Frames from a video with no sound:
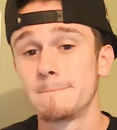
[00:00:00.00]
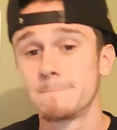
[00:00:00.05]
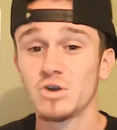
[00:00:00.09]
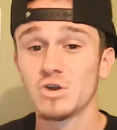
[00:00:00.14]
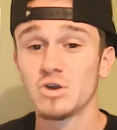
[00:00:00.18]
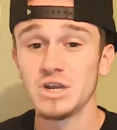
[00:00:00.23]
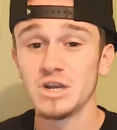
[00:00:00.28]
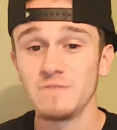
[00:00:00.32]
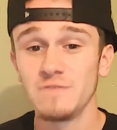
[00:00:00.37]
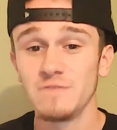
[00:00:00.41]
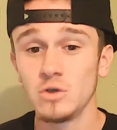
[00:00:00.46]

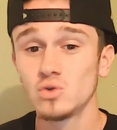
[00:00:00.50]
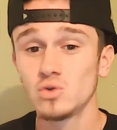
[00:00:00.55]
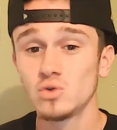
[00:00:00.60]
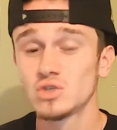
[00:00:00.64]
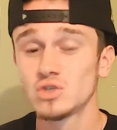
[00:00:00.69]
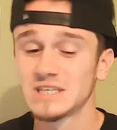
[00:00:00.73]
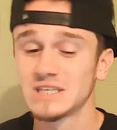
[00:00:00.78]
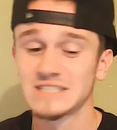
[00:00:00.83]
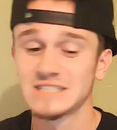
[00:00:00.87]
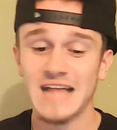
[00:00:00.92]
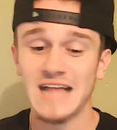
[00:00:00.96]

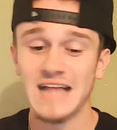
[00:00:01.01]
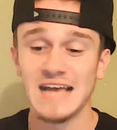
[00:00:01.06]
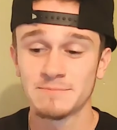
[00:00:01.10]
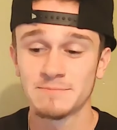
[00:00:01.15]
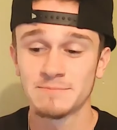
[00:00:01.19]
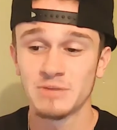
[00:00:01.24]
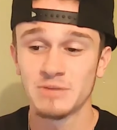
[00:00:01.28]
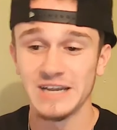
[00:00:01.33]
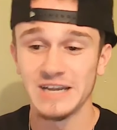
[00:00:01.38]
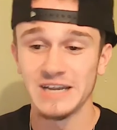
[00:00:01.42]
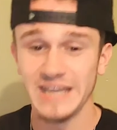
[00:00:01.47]
previews
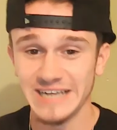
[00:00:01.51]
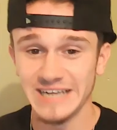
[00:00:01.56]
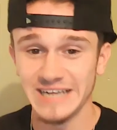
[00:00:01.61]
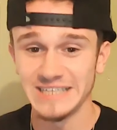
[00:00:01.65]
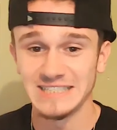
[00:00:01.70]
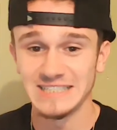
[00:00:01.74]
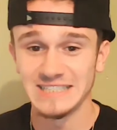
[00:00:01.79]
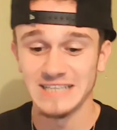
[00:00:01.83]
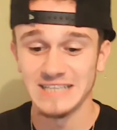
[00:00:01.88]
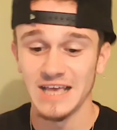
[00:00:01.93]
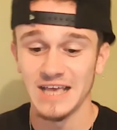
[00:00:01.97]
/
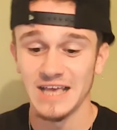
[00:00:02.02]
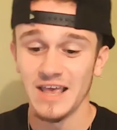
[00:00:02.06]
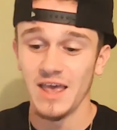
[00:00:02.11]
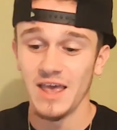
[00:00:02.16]
predictions.